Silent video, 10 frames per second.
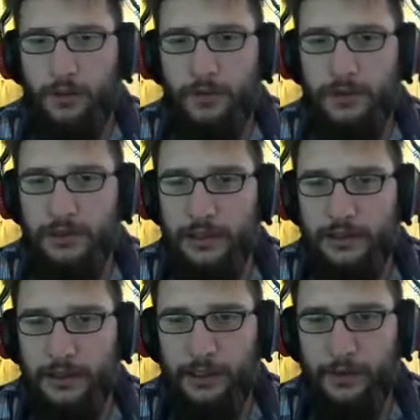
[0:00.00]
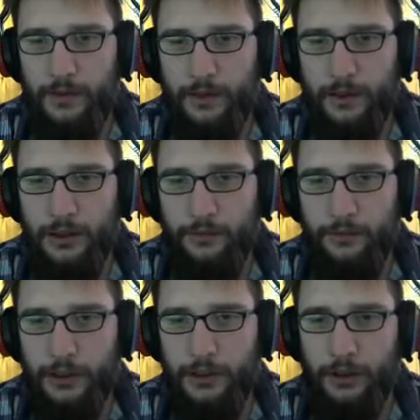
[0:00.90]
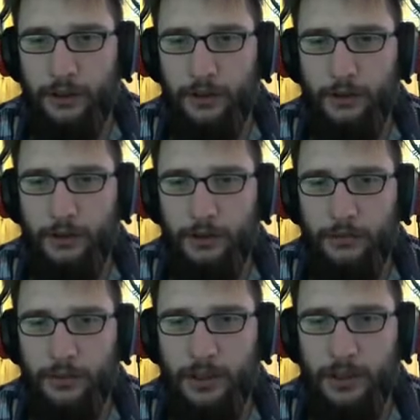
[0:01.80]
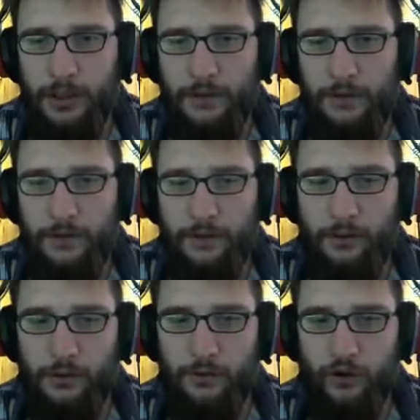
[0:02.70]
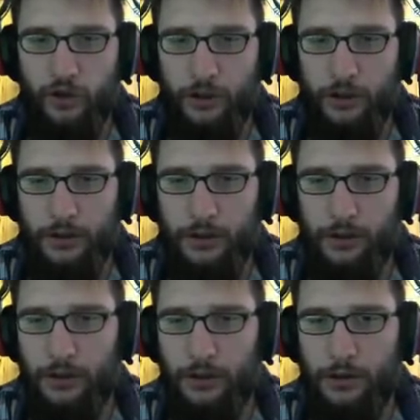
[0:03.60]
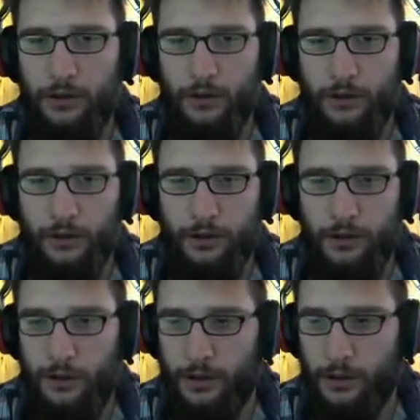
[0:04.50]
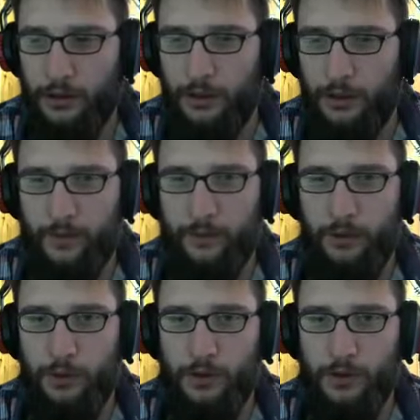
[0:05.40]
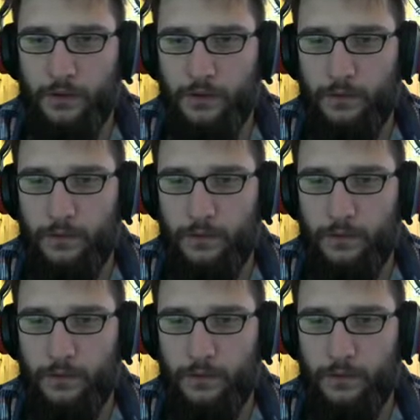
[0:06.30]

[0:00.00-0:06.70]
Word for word: These little thingies are friendly, but I don't give a shit. I need experience.